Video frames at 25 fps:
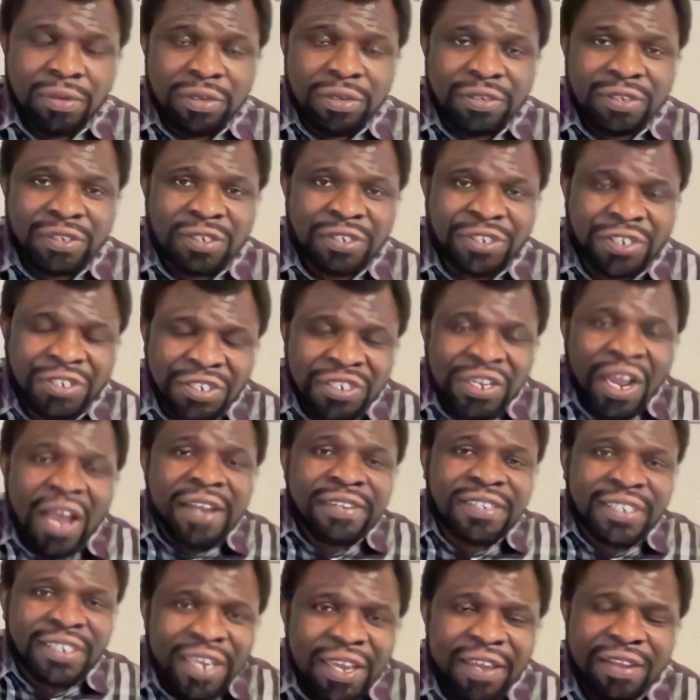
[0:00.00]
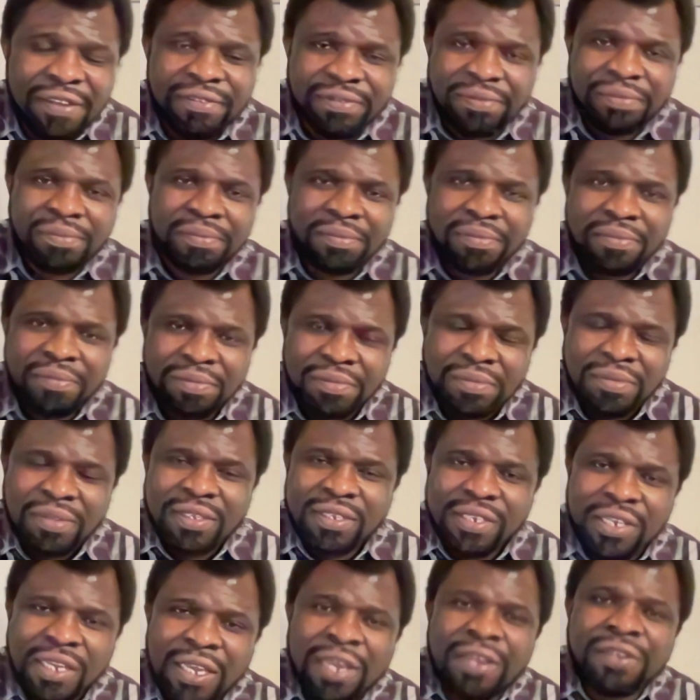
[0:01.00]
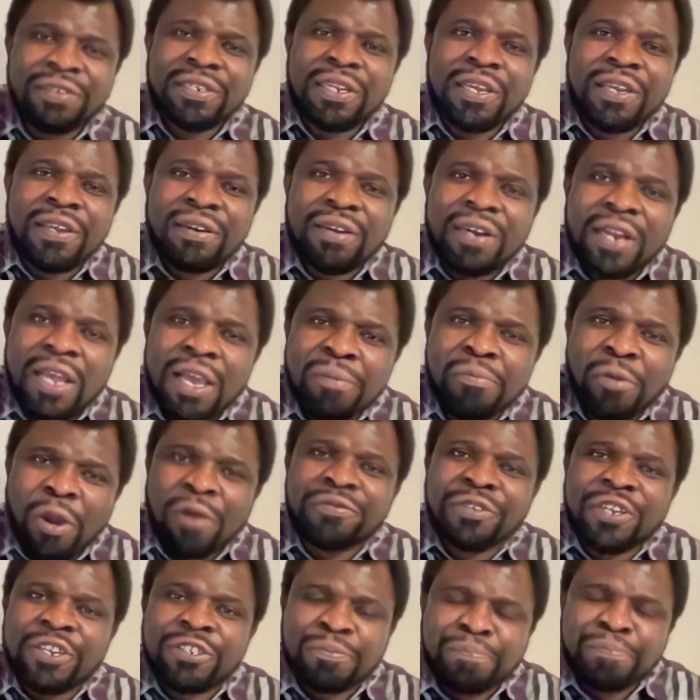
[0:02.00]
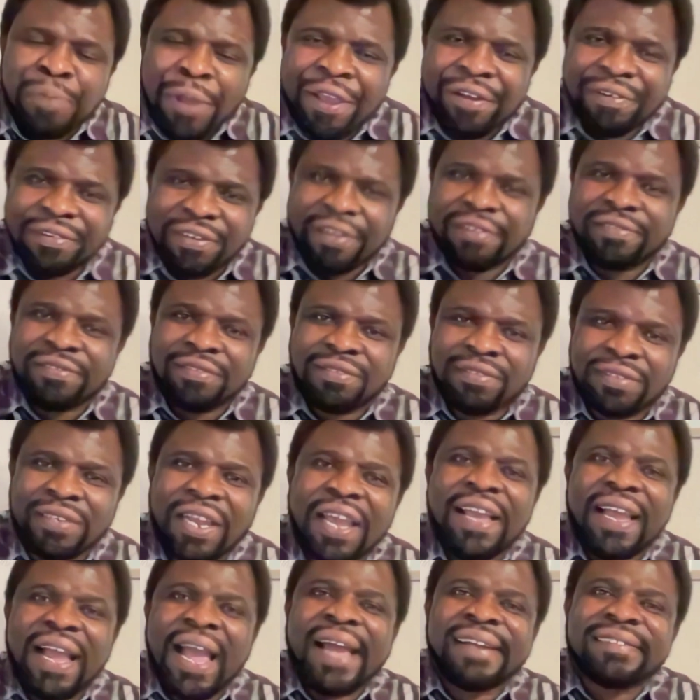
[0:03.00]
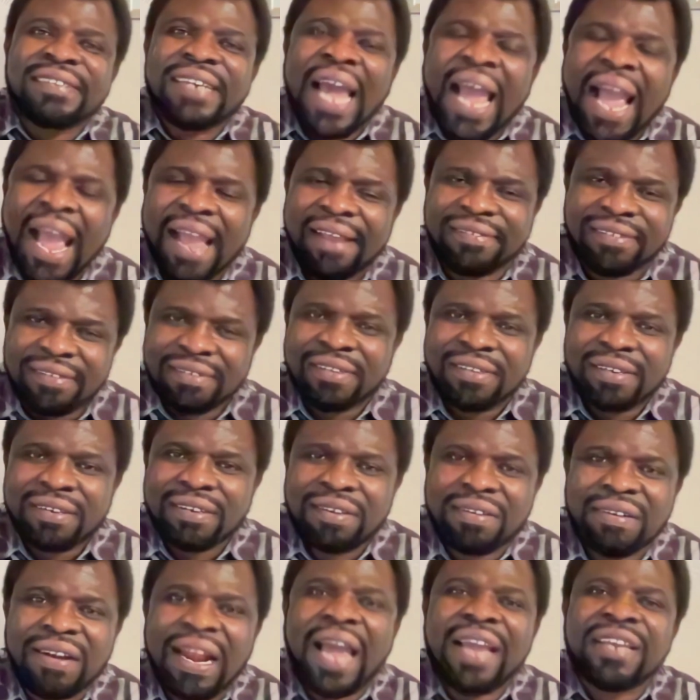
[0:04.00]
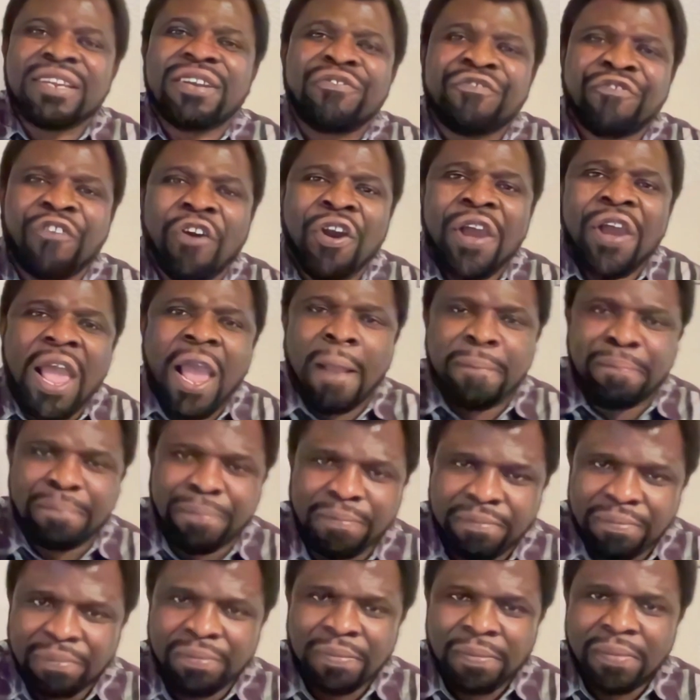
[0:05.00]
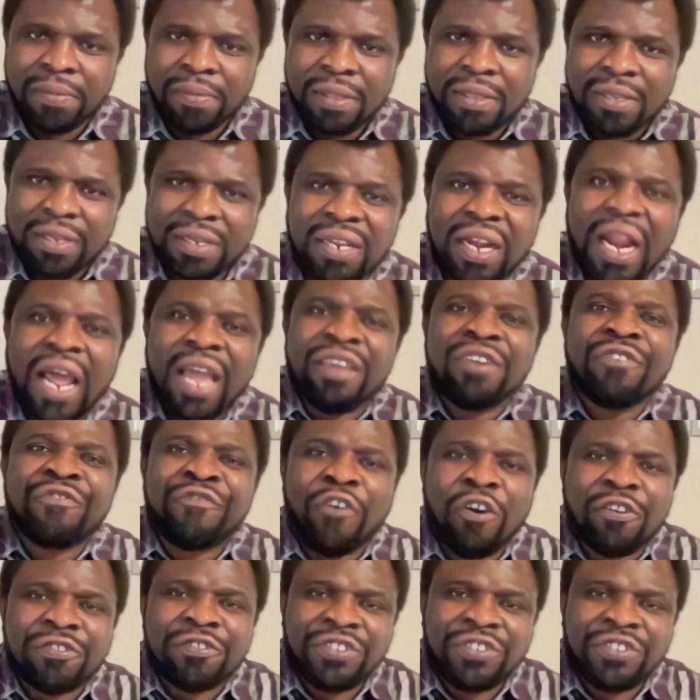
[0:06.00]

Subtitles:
Shaking in the realm of the spirit, day and night, crying for help. Crying for